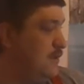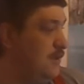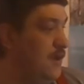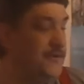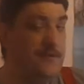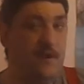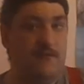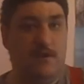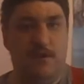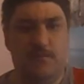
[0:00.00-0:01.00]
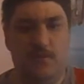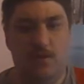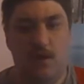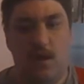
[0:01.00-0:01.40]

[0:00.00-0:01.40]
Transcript: I don't have it anymore.